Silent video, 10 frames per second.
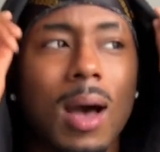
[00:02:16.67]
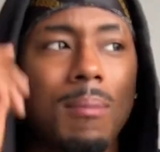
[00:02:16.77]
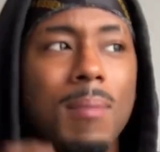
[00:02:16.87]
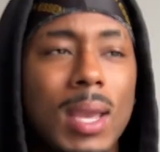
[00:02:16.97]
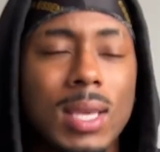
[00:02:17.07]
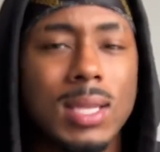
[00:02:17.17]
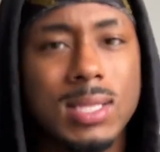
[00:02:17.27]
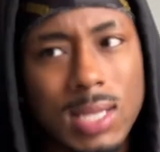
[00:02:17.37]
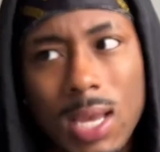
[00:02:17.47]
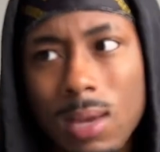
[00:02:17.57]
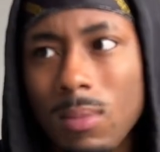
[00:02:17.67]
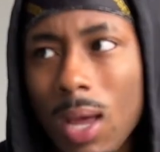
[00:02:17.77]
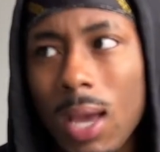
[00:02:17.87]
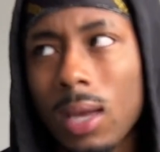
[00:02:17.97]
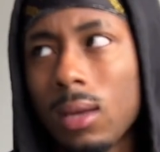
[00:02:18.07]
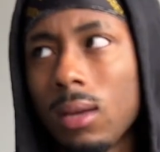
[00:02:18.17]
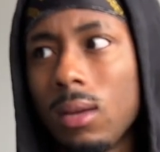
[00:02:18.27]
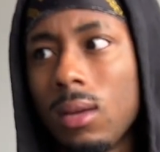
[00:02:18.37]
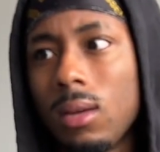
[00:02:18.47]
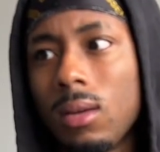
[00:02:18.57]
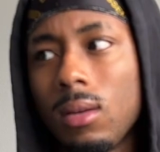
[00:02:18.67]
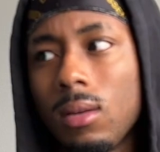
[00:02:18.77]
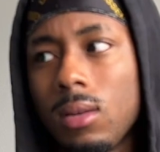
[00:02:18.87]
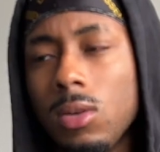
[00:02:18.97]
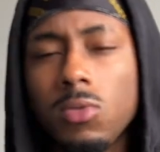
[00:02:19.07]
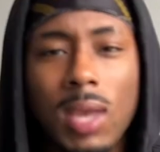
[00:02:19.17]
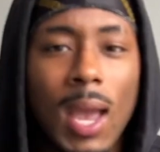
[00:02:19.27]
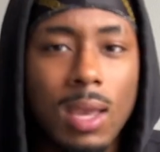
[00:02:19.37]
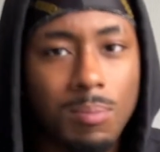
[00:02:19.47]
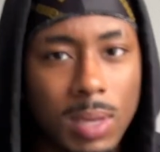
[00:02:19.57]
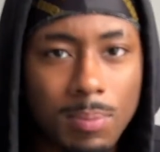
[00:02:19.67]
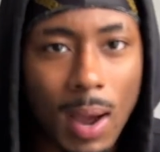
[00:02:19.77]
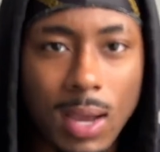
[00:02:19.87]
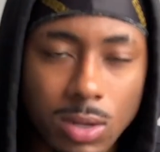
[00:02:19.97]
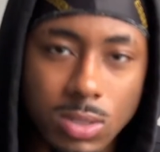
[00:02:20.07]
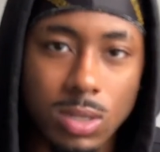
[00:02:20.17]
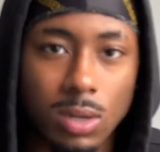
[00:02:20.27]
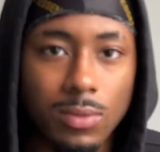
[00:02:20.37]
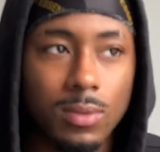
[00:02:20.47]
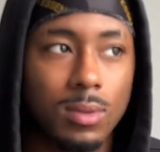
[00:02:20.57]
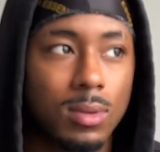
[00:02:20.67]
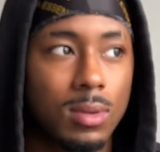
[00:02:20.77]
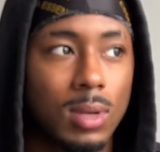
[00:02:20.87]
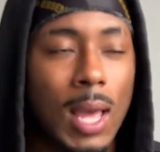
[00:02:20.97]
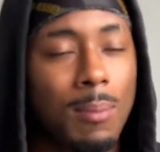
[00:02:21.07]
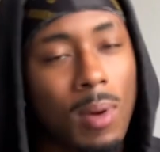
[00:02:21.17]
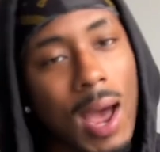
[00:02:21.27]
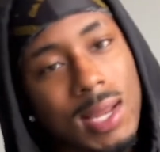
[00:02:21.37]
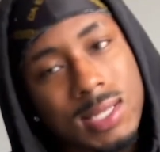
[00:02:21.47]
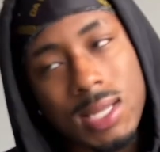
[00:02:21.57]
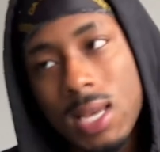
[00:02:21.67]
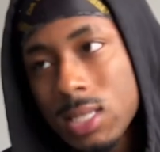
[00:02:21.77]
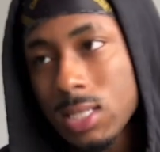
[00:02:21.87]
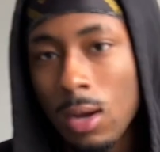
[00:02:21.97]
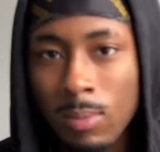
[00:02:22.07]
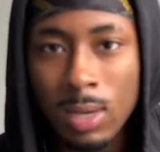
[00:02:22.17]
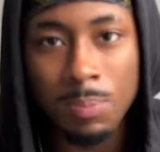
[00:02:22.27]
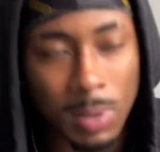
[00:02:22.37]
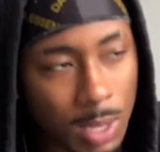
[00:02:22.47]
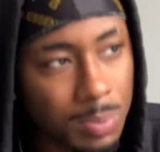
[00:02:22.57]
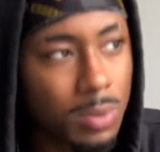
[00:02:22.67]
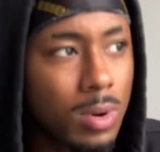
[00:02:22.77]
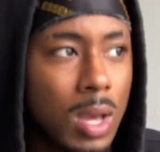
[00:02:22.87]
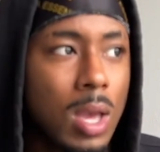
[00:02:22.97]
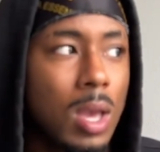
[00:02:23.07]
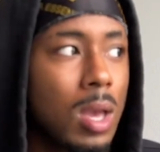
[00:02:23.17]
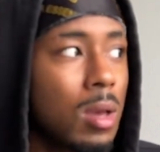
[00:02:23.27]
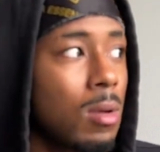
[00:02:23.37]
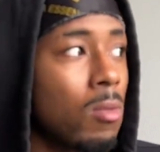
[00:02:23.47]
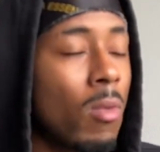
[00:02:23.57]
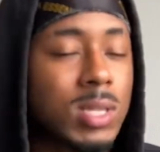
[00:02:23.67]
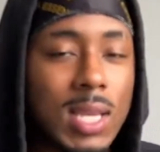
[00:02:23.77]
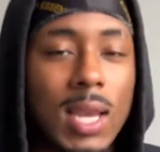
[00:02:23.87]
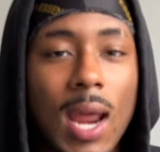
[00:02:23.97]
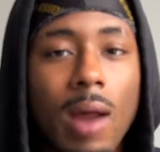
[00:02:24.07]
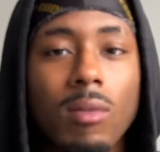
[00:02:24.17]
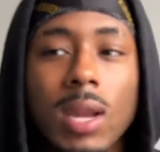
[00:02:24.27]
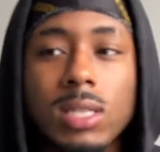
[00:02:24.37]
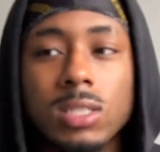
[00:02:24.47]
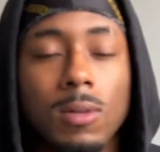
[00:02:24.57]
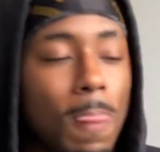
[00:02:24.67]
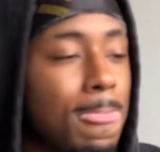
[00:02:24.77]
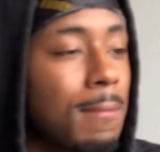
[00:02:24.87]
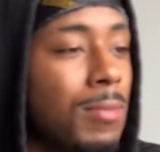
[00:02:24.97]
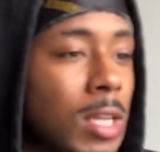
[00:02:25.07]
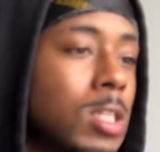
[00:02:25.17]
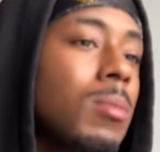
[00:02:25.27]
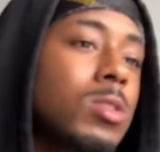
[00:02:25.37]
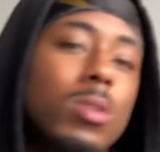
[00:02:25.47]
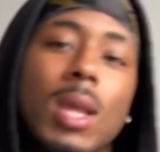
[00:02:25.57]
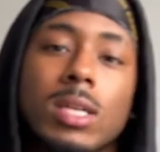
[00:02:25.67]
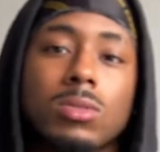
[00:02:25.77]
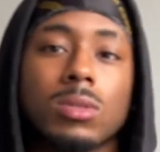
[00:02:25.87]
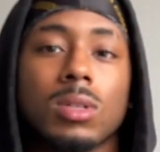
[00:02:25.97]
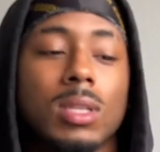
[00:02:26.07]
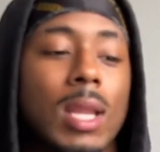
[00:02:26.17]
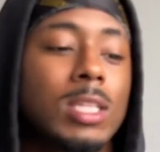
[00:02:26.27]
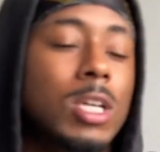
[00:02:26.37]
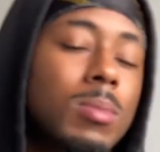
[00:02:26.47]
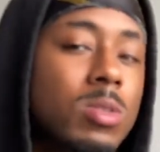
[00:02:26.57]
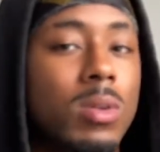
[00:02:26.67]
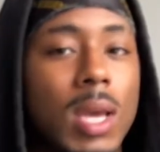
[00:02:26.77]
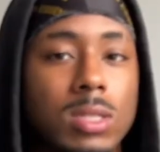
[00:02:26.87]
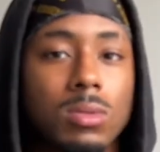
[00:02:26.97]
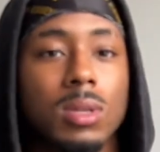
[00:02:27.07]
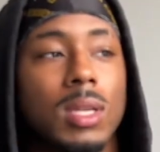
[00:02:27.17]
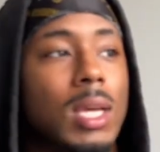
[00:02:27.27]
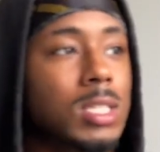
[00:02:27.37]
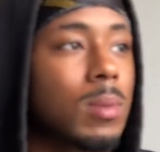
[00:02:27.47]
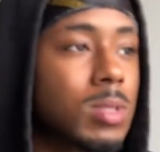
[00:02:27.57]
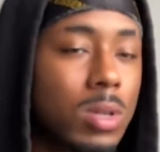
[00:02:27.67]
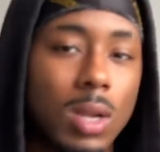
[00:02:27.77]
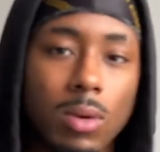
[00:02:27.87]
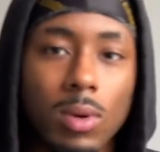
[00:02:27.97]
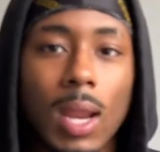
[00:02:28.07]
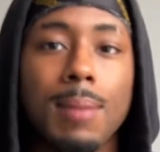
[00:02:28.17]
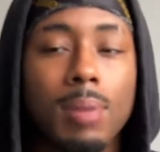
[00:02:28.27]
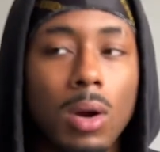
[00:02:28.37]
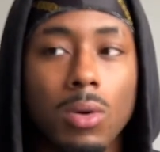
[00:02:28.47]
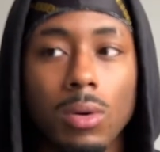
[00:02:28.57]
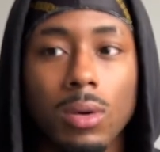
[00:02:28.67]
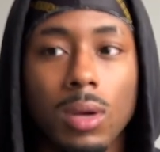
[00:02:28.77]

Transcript: making it seem like you can't be by yourself. Like, bro, I done seen so many people, once they get out of a relationship, they jump to the next one. They jump to the next one. They jump to another one. Like, bro,